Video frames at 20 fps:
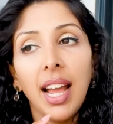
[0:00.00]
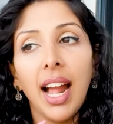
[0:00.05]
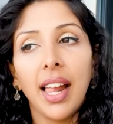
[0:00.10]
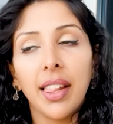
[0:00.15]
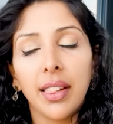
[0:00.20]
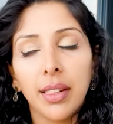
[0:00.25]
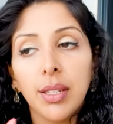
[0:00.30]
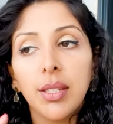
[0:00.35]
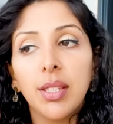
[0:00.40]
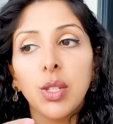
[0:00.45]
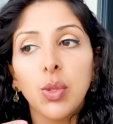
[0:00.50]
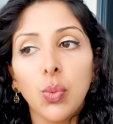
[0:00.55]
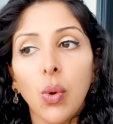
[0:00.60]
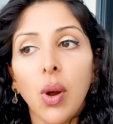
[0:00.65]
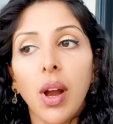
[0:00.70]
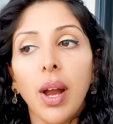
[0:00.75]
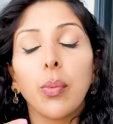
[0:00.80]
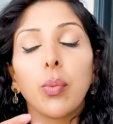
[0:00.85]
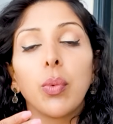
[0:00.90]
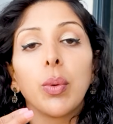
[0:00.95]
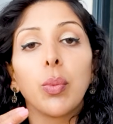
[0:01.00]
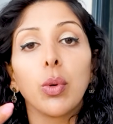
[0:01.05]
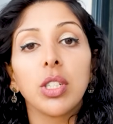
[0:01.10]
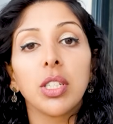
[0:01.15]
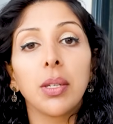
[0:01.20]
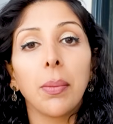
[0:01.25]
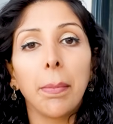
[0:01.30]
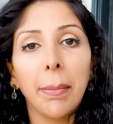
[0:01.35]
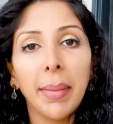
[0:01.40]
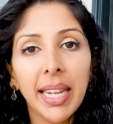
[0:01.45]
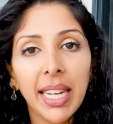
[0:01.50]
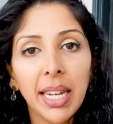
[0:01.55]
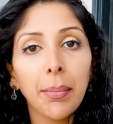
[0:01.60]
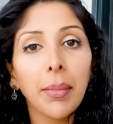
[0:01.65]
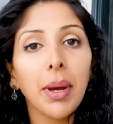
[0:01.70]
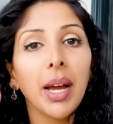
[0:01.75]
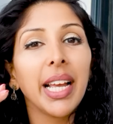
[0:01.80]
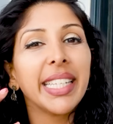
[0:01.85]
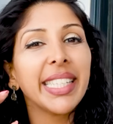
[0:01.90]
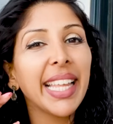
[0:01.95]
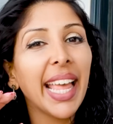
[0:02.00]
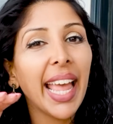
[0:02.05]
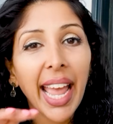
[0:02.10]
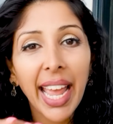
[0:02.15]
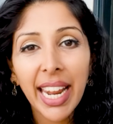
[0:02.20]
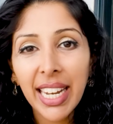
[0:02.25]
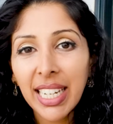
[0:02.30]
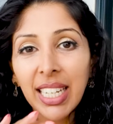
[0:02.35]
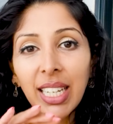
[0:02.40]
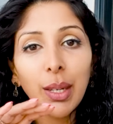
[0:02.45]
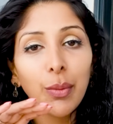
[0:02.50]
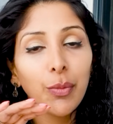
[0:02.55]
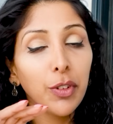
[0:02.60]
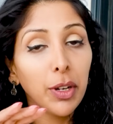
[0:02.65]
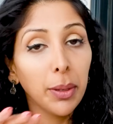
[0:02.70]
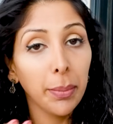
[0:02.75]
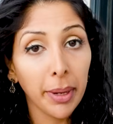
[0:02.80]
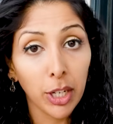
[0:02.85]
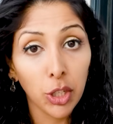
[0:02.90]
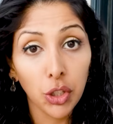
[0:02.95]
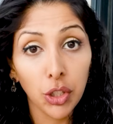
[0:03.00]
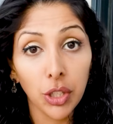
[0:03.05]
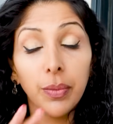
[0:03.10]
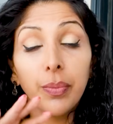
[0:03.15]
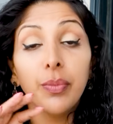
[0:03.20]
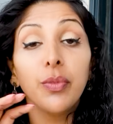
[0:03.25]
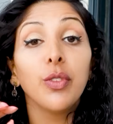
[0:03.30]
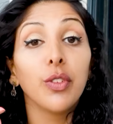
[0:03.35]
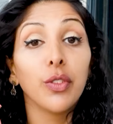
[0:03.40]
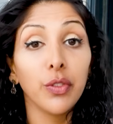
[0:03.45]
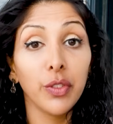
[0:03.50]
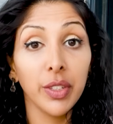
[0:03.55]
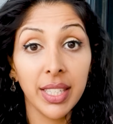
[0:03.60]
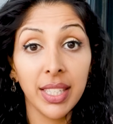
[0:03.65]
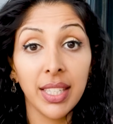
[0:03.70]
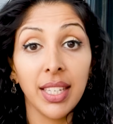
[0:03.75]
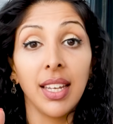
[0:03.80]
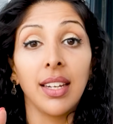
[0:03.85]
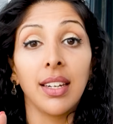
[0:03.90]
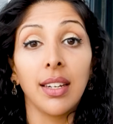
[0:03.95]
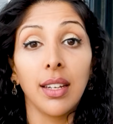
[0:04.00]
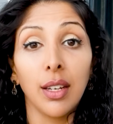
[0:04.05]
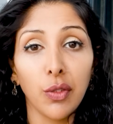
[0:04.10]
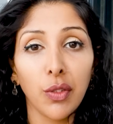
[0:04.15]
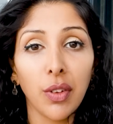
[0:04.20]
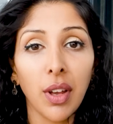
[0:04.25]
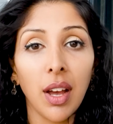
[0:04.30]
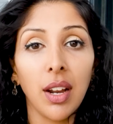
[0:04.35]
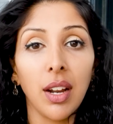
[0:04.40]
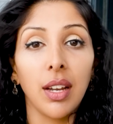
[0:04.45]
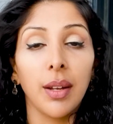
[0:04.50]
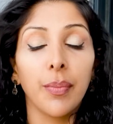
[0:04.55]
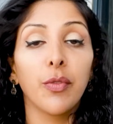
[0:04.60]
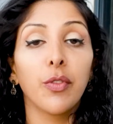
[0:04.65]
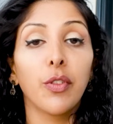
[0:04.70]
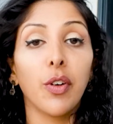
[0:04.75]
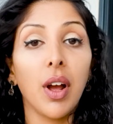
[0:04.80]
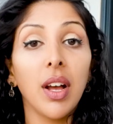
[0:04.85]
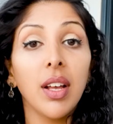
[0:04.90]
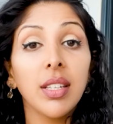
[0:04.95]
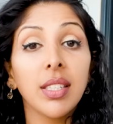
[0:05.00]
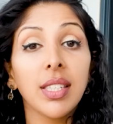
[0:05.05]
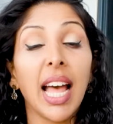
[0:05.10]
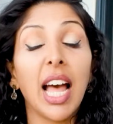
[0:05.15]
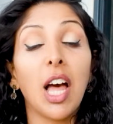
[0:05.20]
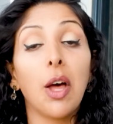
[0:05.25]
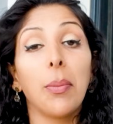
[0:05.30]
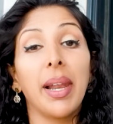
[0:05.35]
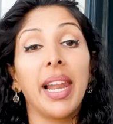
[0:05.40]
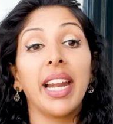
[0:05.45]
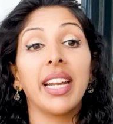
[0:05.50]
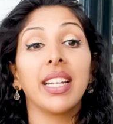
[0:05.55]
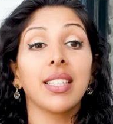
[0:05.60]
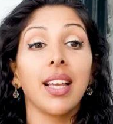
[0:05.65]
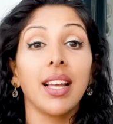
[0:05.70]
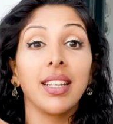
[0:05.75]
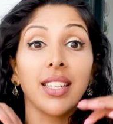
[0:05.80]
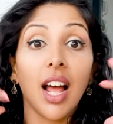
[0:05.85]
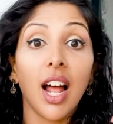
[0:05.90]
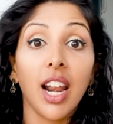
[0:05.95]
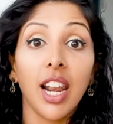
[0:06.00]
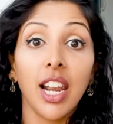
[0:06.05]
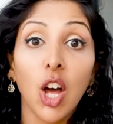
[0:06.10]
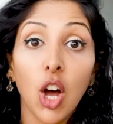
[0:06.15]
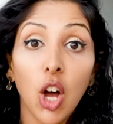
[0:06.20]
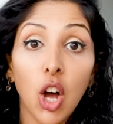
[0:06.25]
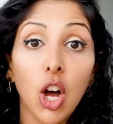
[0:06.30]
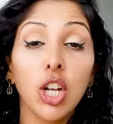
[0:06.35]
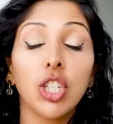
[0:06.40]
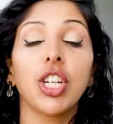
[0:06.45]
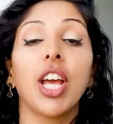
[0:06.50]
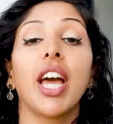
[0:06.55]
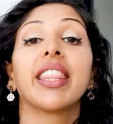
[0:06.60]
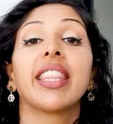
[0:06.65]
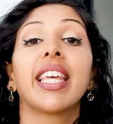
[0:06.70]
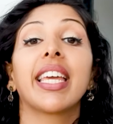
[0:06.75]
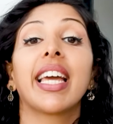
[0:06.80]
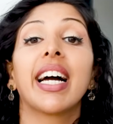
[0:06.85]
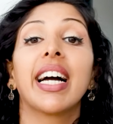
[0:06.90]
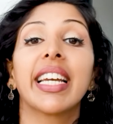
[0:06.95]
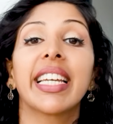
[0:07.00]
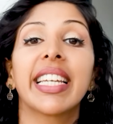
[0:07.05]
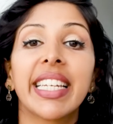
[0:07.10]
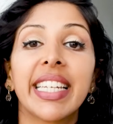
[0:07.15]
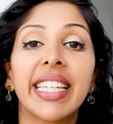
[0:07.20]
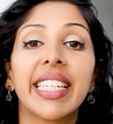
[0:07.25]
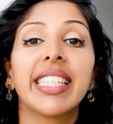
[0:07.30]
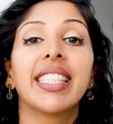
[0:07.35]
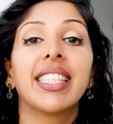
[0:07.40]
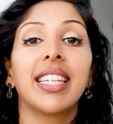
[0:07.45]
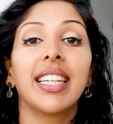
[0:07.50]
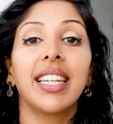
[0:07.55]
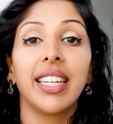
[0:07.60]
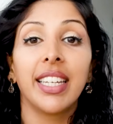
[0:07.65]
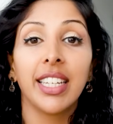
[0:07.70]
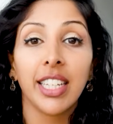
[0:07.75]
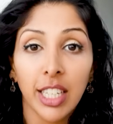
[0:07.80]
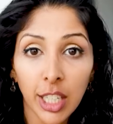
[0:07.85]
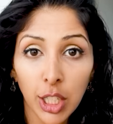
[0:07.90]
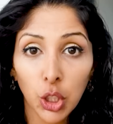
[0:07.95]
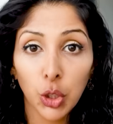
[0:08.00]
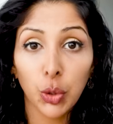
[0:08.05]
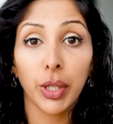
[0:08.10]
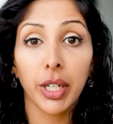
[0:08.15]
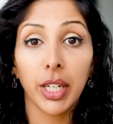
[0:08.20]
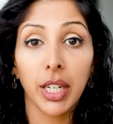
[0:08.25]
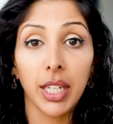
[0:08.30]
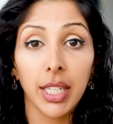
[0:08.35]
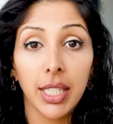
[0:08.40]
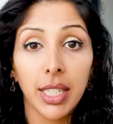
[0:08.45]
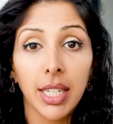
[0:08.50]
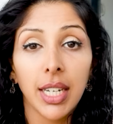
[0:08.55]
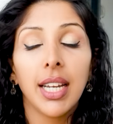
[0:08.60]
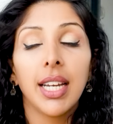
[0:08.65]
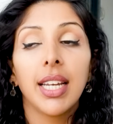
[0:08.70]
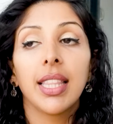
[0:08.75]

And this is why we want to minimize any inflammation of the skin of color. For us, our melanocytes are large and they are easily triggered.